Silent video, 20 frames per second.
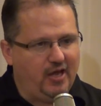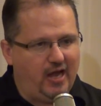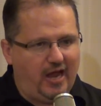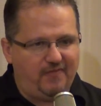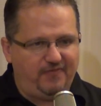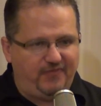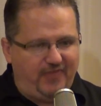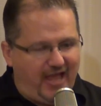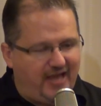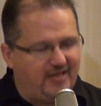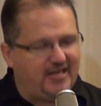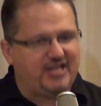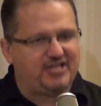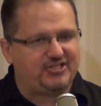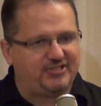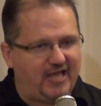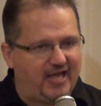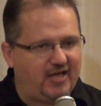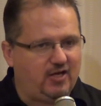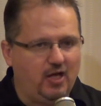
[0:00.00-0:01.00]
And then they
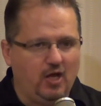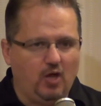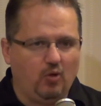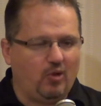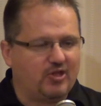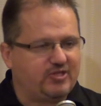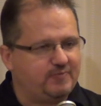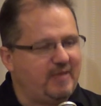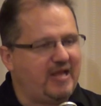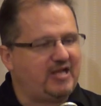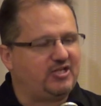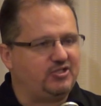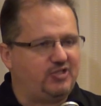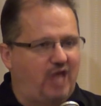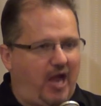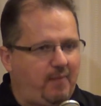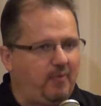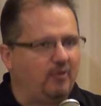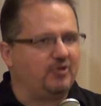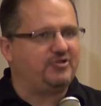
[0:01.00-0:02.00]
said, let's make
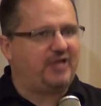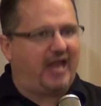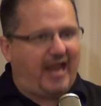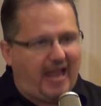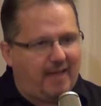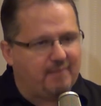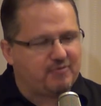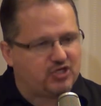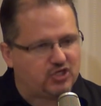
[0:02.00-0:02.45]
double damn